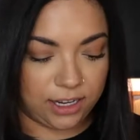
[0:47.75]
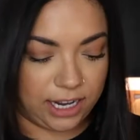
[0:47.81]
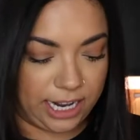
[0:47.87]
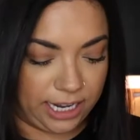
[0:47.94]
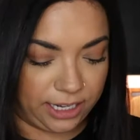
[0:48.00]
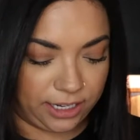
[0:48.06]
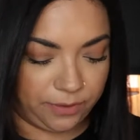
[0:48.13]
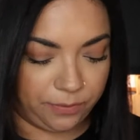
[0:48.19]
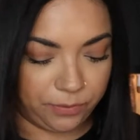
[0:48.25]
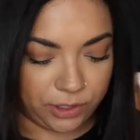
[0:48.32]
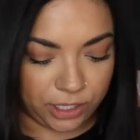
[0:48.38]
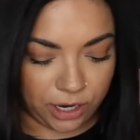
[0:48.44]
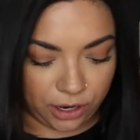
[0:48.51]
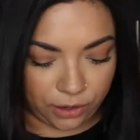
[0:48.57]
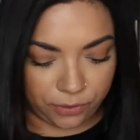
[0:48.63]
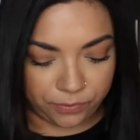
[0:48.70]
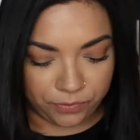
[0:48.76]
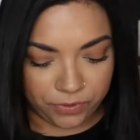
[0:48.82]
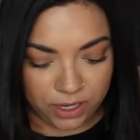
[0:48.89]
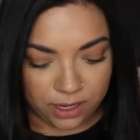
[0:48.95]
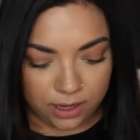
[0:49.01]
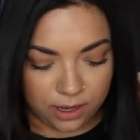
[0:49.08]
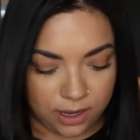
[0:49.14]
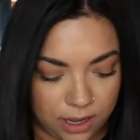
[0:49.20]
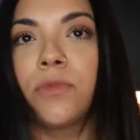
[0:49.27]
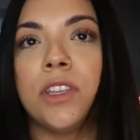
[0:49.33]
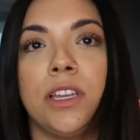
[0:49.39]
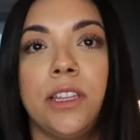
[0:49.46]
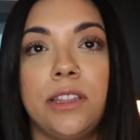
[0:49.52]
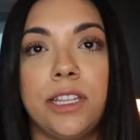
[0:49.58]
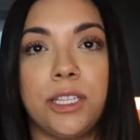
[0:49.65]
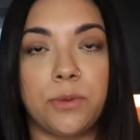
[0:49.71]
All right, so
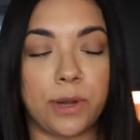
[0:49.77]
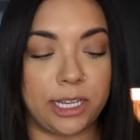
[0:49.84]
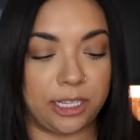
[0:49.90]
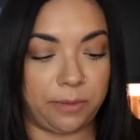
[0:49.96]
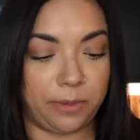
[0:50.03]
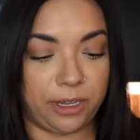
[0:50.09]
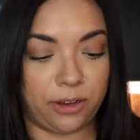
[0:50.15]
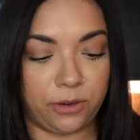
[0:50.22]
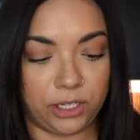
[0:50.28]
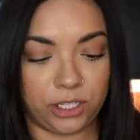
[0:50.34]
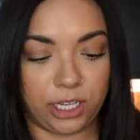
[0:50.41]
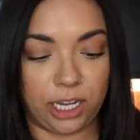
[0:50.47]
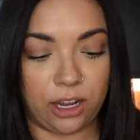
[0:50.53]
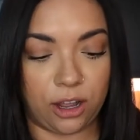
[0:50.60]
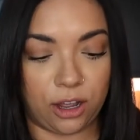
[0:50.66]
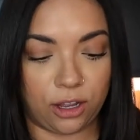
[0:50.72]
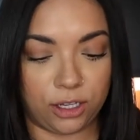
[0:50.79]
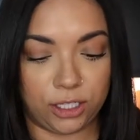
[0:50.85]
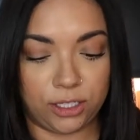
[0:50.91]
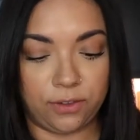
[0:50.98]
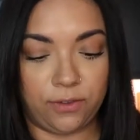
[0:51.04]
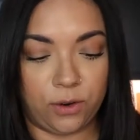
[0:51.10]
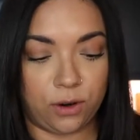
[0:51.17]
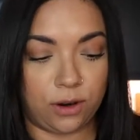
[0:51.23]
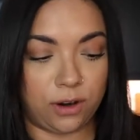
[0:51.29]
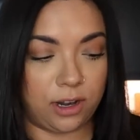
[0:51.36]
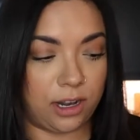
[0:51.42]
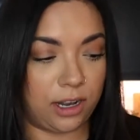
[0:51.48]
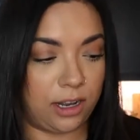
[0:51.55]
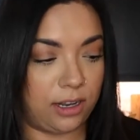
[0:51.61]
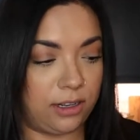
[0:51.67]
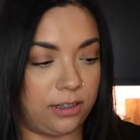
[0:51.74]
this recipe originally calls
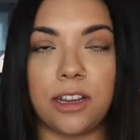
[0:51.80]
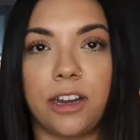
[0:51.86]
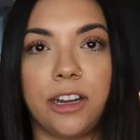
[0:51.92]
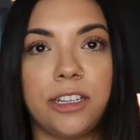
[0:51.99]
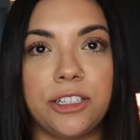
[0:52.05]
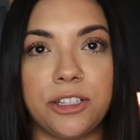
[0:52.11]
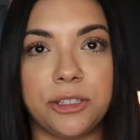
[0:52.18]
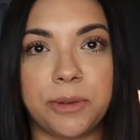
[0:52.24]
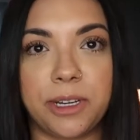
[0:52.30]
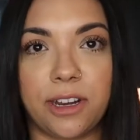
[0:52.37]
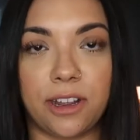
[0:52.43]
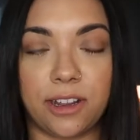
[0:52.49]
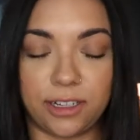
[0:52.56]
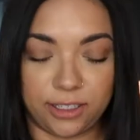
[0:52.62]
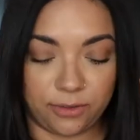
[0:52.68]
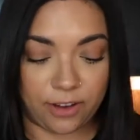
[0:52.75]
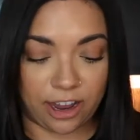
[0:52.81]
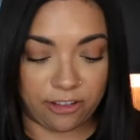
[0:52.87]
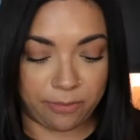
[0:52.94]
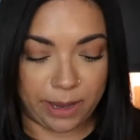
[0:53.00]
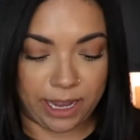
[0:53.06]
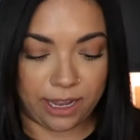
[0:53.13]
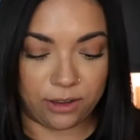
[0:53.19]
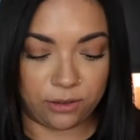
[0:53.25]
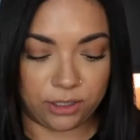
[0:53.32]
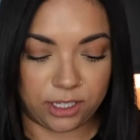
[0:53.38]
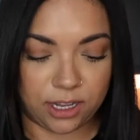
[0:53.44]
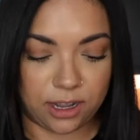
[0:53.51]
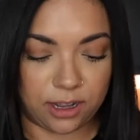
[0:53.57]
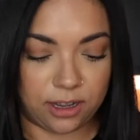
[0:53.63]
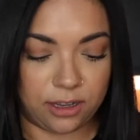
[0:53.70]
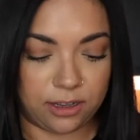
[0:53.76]
for, sorry, excuse my dogs, five pounds
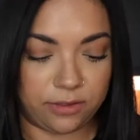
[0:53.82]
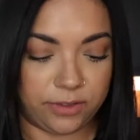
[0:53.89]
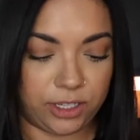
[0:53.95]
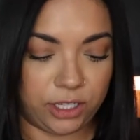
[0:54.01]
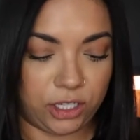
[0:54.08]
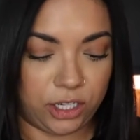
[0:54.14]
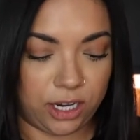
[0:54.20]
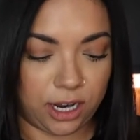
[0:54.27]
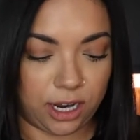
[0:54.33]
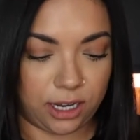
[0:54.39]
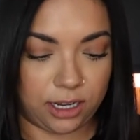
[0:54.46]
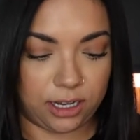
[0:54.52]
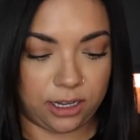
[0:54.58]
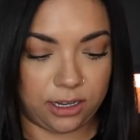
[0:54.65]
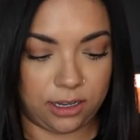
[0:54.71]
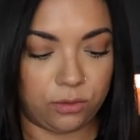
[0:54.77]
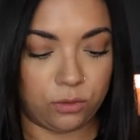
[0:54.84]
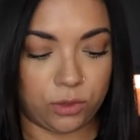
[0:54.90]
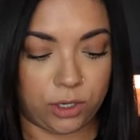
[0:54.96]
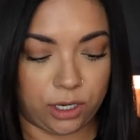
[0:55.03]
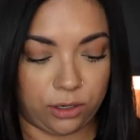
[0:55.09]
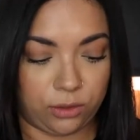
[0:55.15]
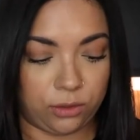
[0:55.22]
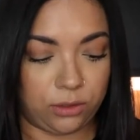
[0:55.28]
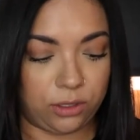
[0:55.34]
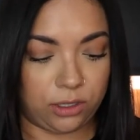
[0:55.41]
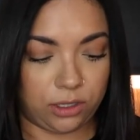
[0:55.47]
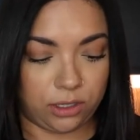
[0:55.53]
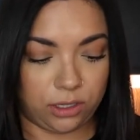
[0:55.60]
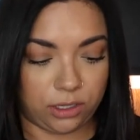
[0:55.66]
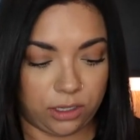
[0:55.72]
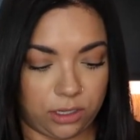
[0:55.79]
of chuck
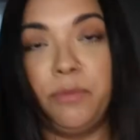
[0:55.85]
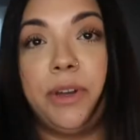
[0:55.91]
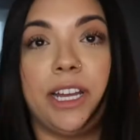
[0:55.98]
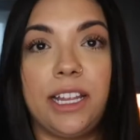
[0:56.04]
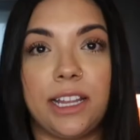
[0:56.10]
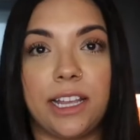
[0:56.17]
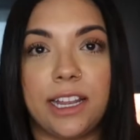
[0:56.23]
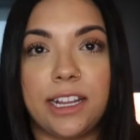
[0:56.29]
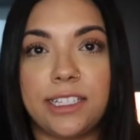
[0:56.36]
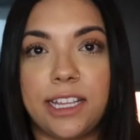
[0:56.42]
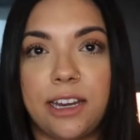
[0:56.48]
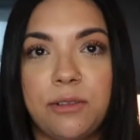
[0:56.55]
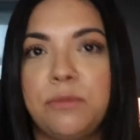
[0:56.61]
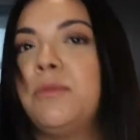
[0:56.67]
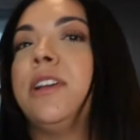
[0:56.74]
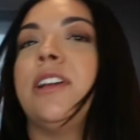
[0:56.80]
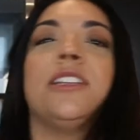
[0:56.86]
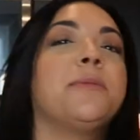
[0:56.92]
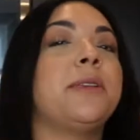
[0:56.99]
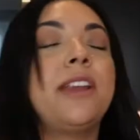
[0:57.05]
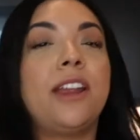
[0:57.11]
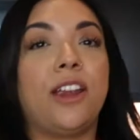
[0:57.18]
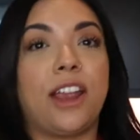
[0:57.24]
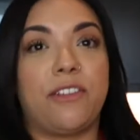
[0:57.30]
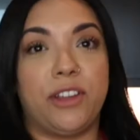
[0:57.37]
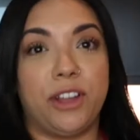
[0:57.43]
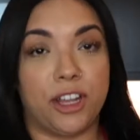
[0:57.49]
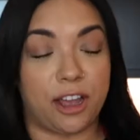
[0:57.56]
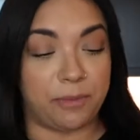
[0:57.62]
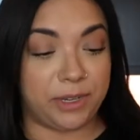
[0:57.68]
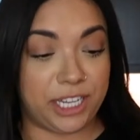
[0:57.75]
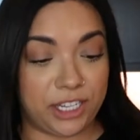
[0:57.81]
roast. But like I said, my husband and I are having a
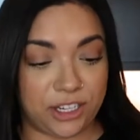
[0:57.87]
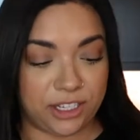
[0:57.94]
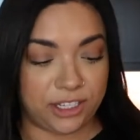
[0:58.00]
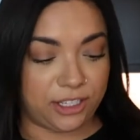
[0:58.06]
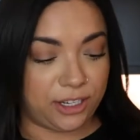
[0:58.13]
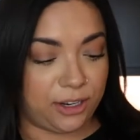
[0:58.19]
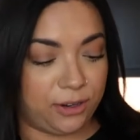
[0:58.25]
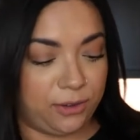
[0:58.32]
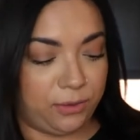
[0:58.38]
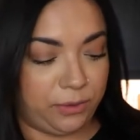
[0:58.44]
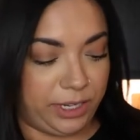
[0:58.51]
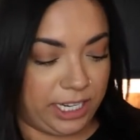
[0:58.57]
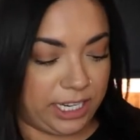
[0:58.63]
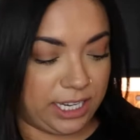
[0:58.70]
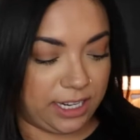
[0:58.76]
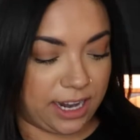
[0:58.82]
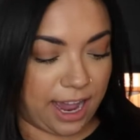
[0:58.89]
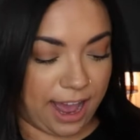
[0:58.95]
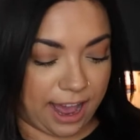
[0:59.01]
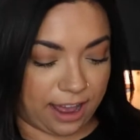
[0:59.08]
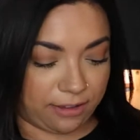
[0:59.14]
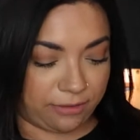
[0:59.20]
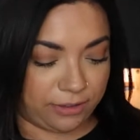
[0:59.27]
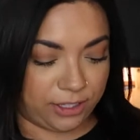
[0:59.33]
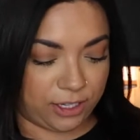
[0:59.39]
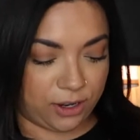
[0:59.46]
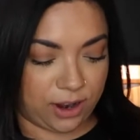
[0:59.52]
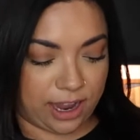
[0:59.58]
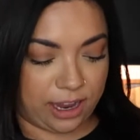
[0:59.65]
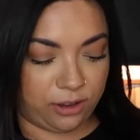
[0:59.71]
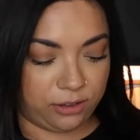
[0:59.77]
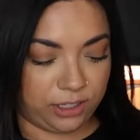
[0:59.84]
competition, so we did half. So
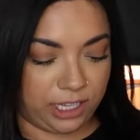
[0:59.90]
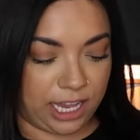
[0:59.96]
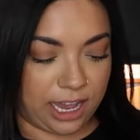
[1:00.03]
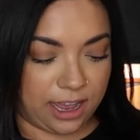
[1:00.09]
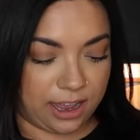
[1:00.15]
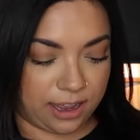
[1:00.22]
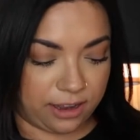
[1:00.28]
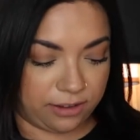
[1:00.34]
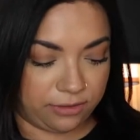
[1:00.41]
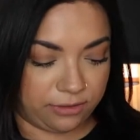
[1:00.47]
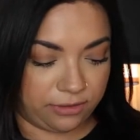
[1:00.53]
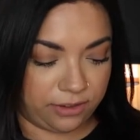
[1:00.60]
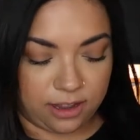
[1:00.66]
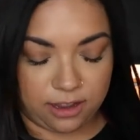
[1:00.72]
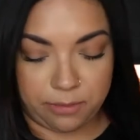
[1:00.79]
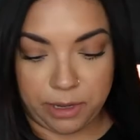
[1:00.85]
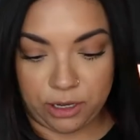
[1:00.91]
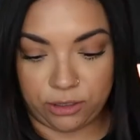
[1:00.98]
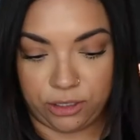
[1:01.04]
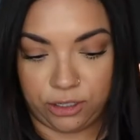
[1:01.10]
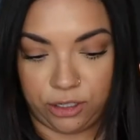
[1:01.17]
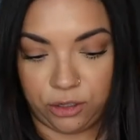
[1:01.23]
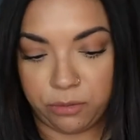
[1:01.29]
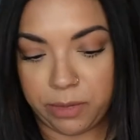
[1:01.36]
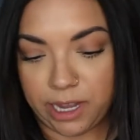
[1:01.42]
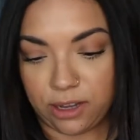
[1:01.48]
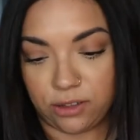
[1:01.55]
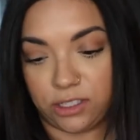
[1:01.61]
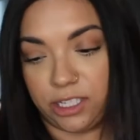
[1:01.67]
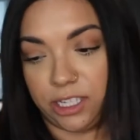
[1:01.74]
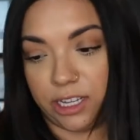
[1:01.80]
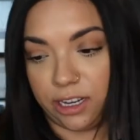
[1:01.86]
I only have about two
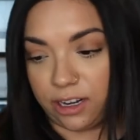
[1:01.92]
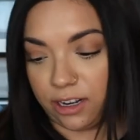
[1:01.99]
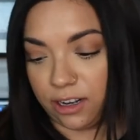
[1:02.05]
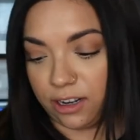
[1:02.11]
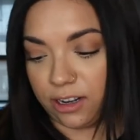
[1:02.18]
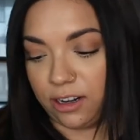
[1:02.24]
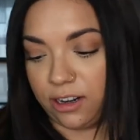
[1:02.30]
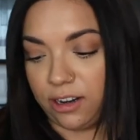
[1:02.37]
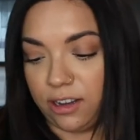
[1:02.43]
pounds here,